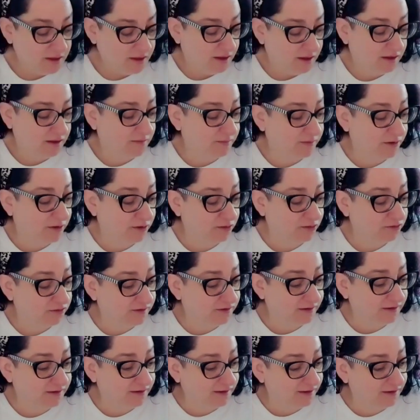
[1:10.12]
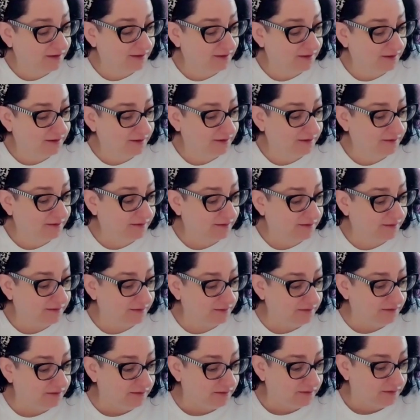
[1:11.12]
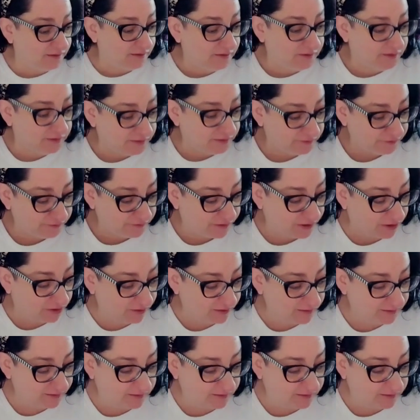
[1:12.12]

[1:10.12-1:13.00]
OCD is very